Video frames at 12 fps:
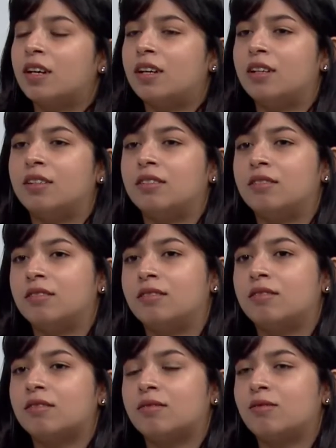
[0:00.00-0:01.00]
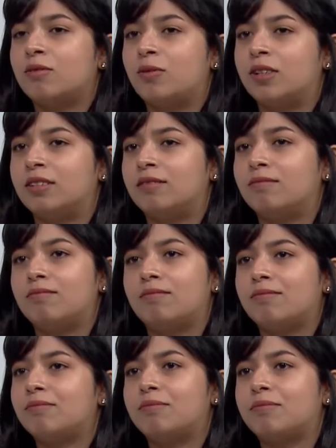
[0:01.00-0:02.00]
And when
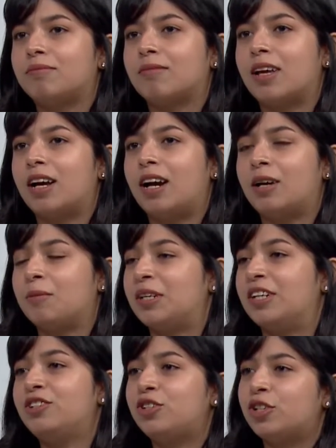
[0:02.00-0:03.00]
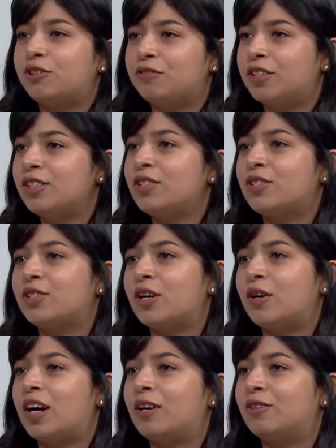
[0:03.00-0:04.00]
I'm an introvert,
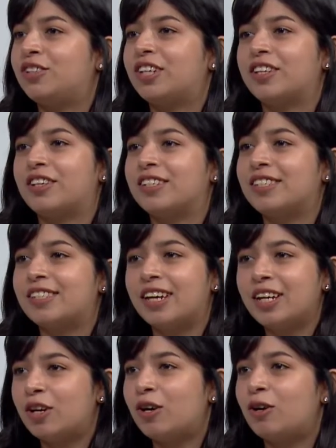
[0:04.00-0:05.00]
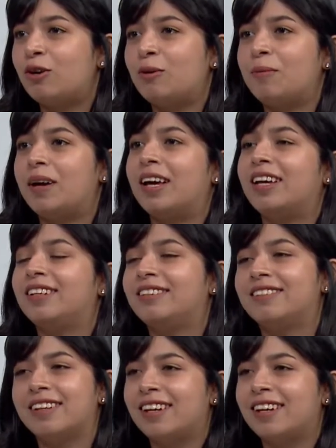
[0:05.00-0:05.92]
so I would rather stay home and